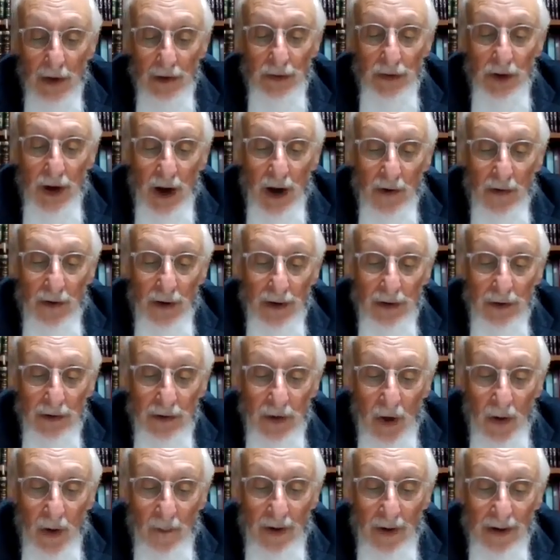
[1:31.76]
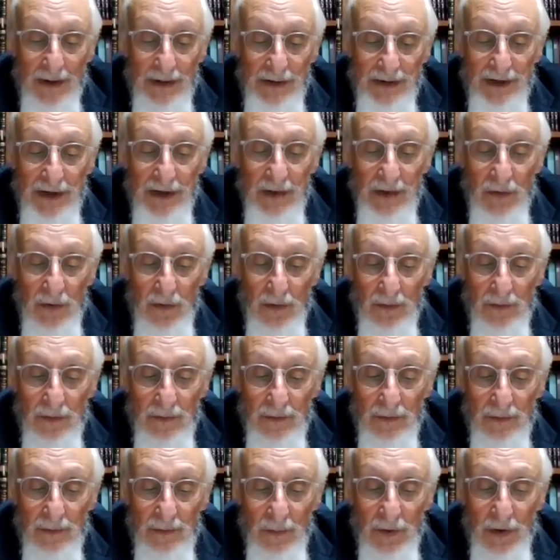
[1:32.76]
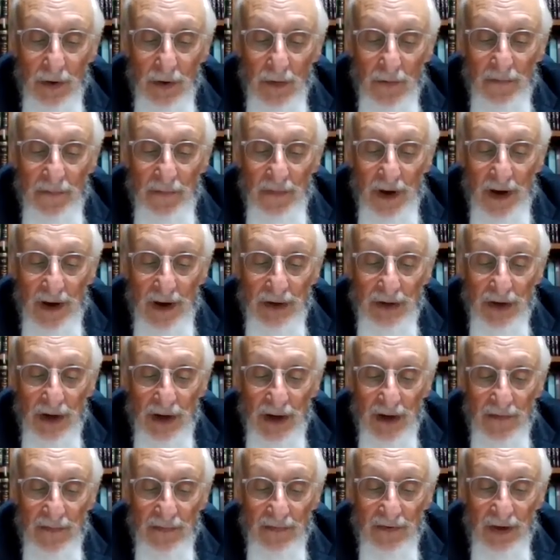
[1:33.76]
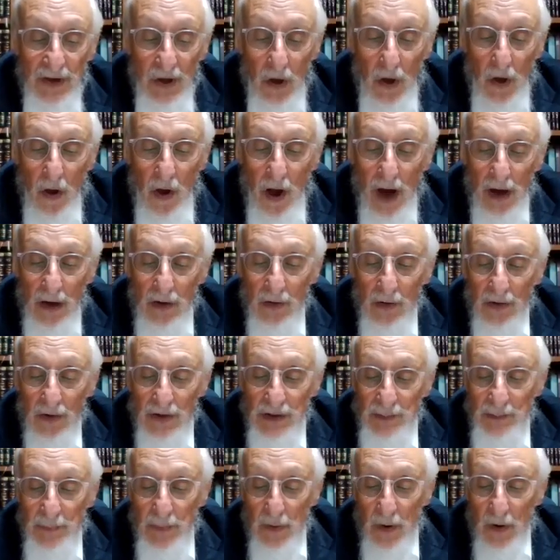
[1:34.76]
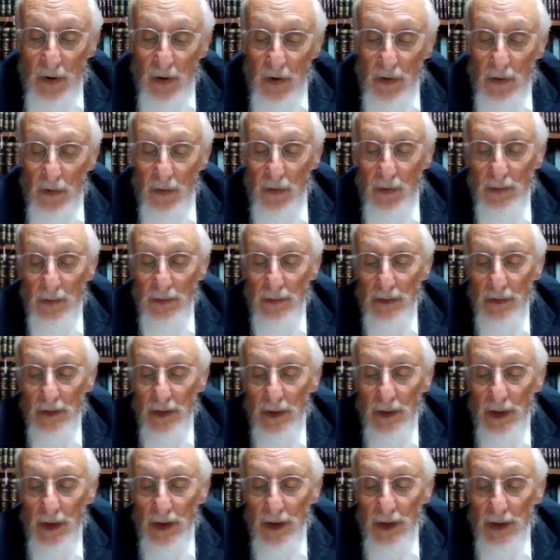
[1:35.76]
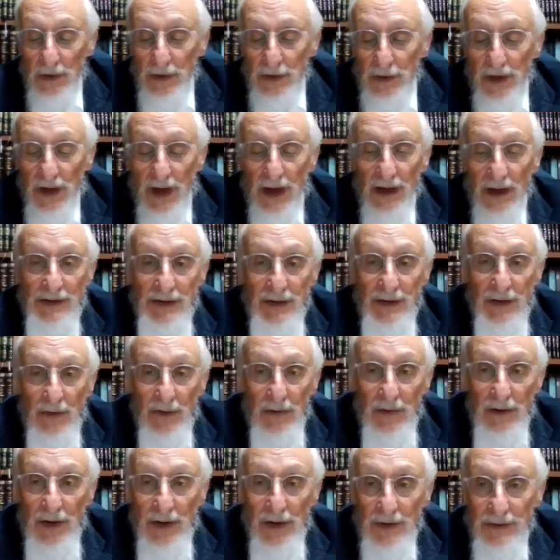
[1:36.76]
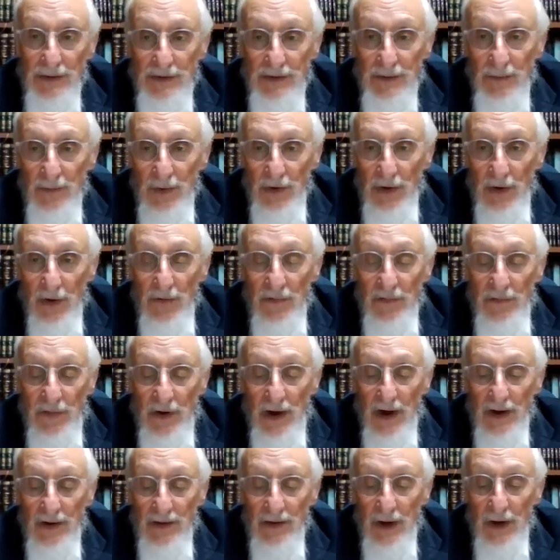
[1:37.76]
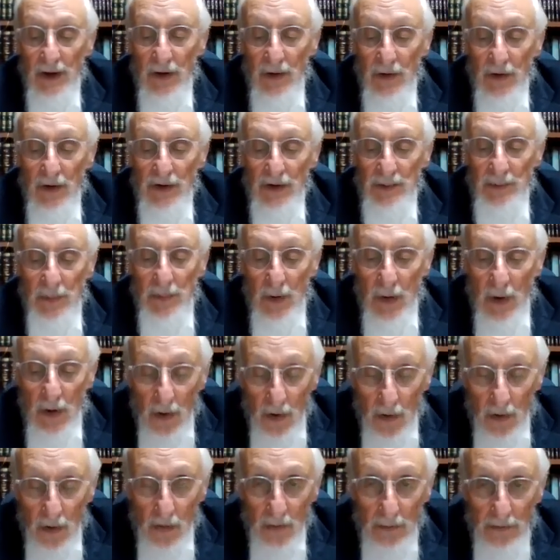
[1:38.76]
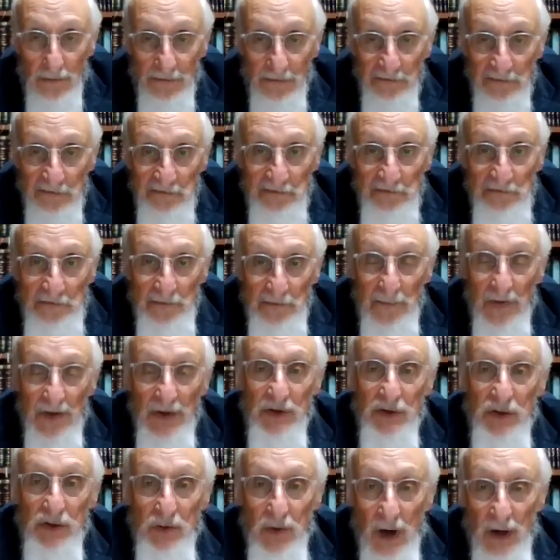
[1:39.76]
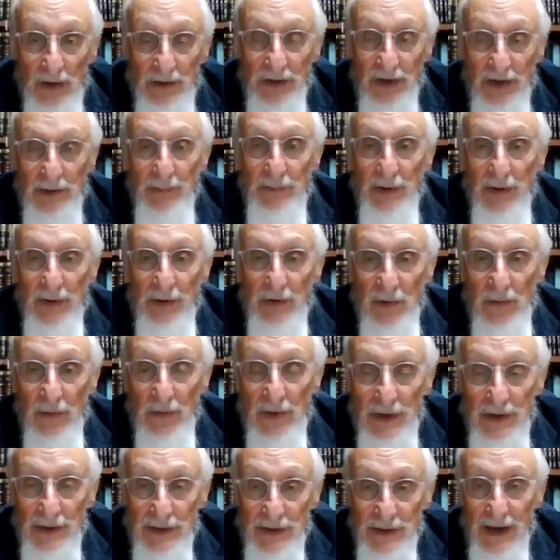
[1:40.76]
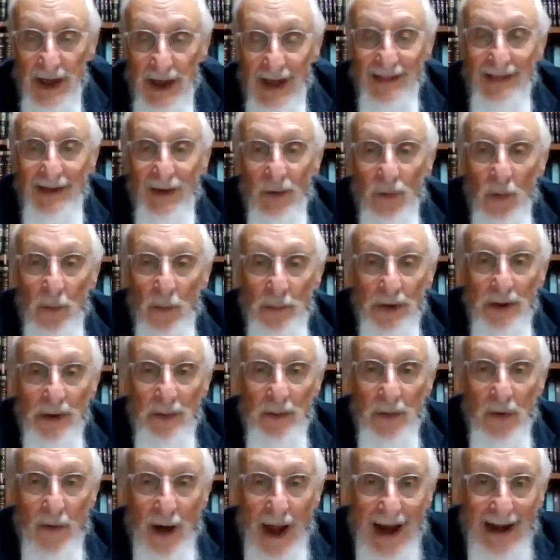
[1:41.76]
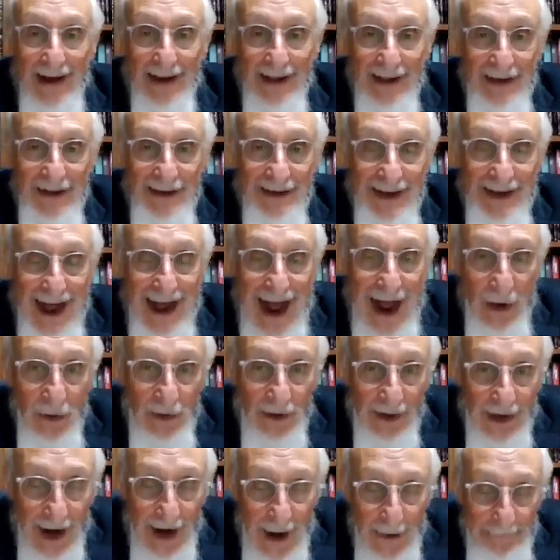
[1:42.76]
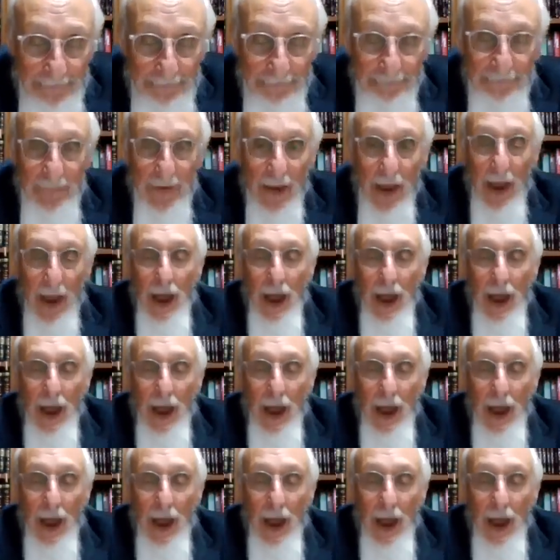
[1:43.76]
Shahare lo matzinu. We don't find shehivticho HaKadosh Baruch Hu sheyaseh lo nes. We don't find that HaKadosh Baruch Hu instructed him to do this and there will be a miraculous outcome